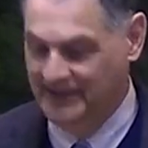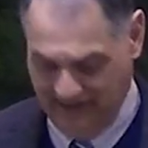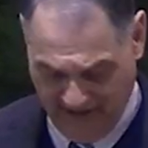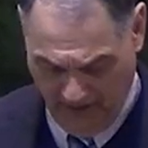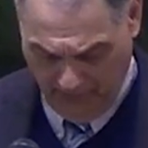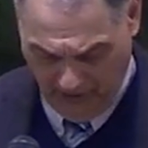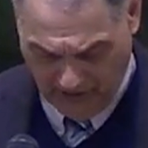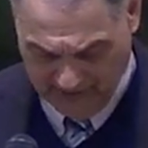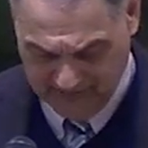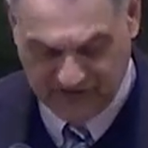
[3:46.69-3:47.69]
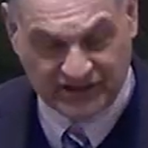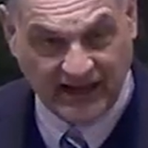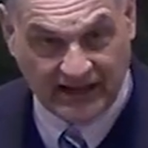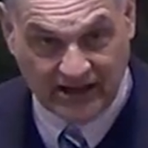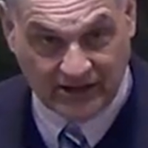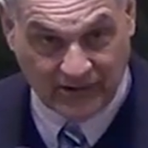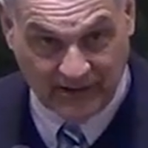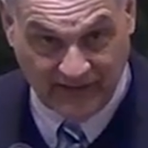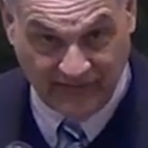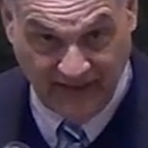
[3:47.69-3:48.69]
In the book of Second
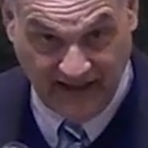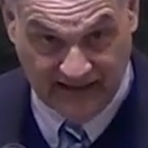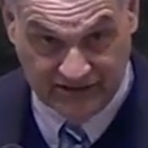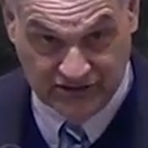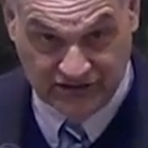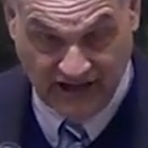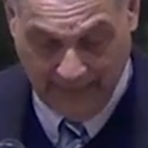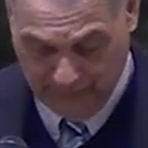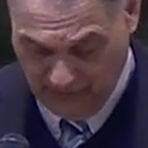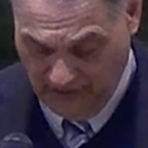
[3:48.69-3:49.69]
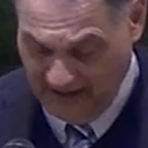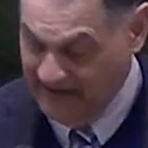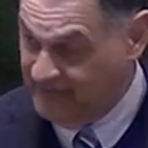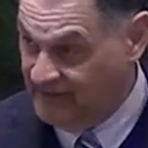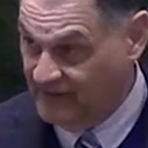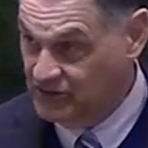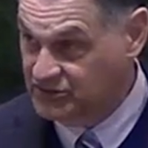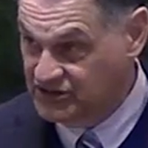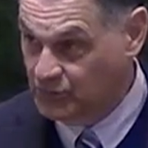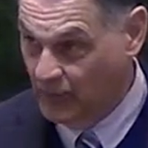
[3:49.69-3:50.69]
Corinthians, chapter 11,
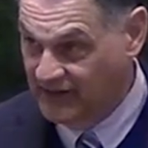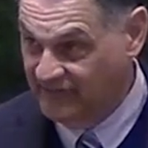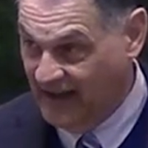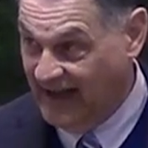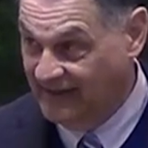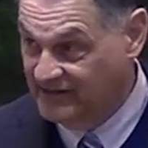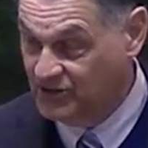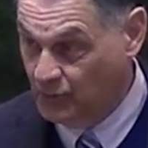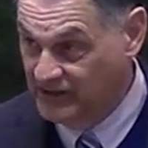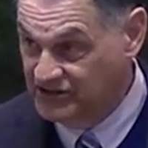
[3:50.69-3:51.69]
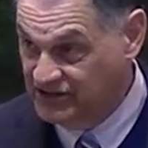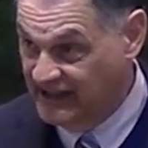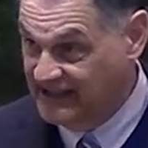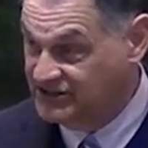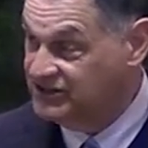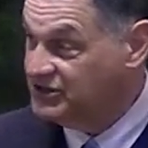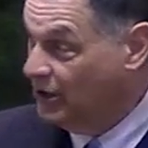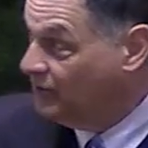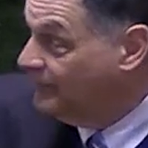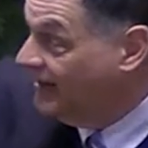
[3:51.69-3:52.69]
verses 25 and 26, he's
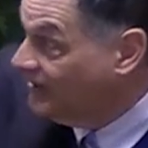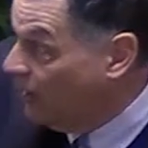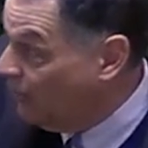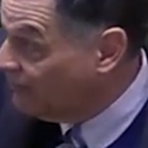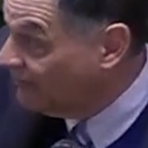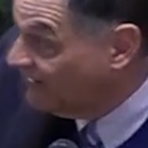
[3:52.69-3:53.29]
talking about all the